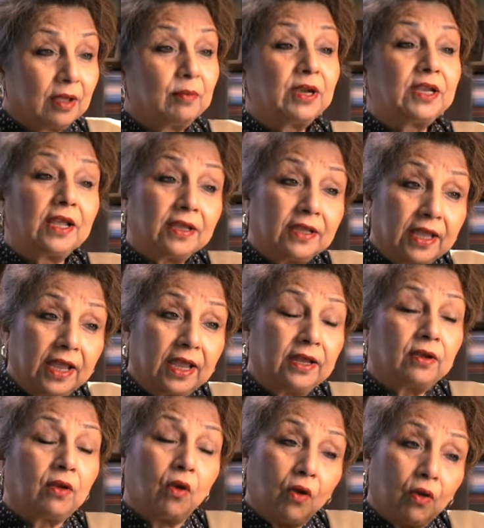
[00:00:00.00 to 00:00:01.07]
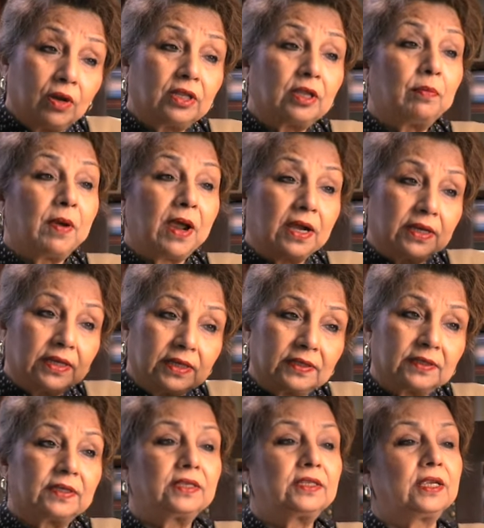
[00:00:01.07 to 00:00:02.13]
but again all the
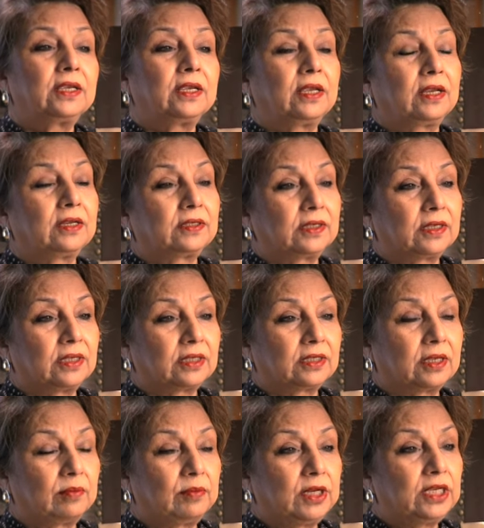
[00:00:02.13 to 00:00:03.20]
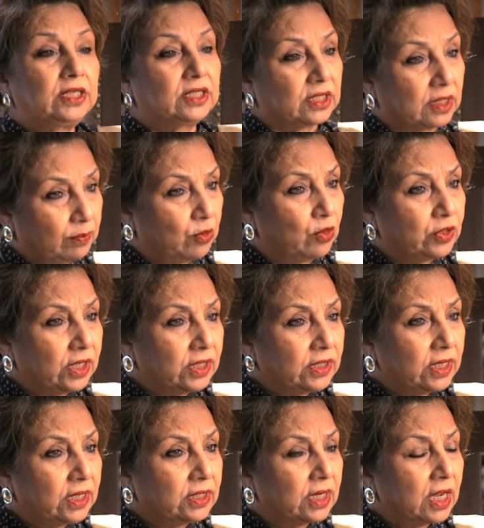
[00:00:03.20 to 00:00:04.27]
parties sitting in Sindh Assembly supported
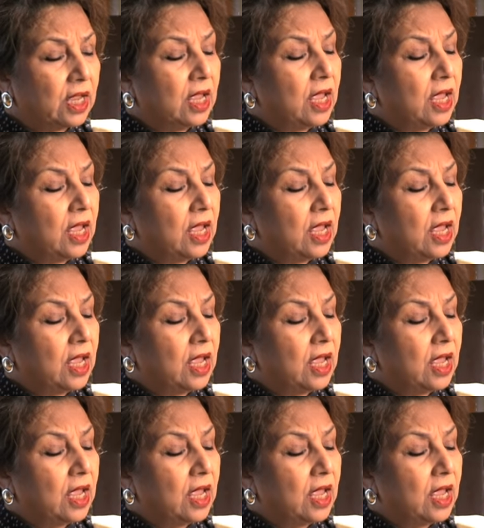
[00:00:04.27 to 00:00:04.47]
it